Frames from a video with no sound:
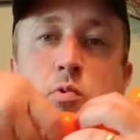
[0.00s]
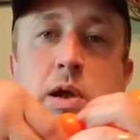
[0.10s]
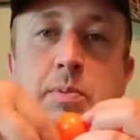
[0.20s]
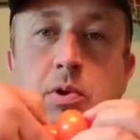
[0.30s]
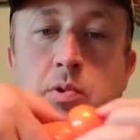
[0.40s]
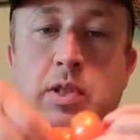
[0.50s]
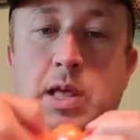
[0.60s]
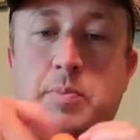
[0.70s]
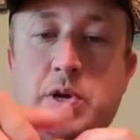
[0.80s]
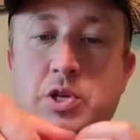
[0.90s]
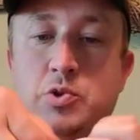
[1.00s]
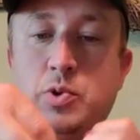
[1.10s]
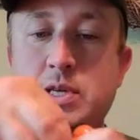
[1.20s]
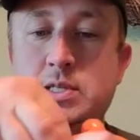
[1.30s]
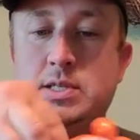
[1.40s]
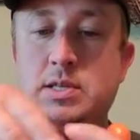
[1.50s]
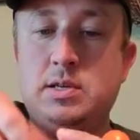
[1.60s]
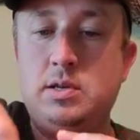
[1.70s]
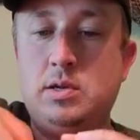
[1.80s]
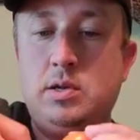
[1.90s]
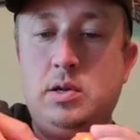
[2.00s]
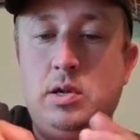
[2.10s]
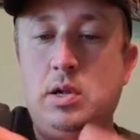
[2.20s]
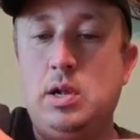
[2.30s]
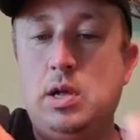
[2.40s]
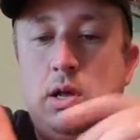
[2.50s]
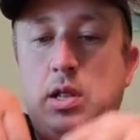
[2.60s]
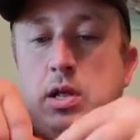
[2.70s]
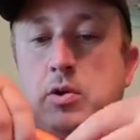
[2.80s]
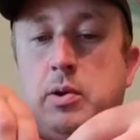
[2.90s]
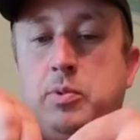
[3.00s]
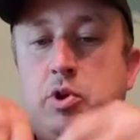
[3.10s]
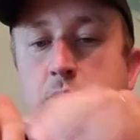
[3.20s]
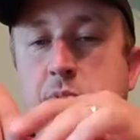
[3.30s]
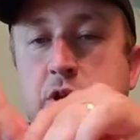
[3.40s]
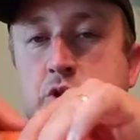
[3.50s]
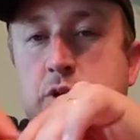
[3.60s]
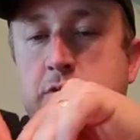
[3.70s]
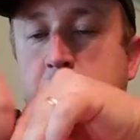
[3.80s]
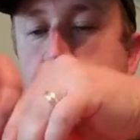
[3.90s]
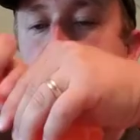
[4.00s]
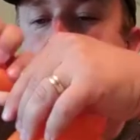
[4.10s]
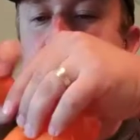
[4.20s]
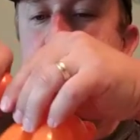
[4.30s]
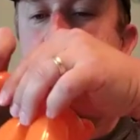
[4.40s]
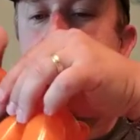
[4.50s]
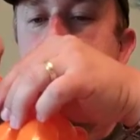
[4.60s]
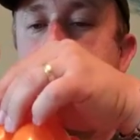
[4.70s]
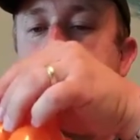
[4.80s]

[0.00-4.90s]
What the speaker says: Wrapping it around that pinch twist. Now I'm going to do a pinch twist for the back side.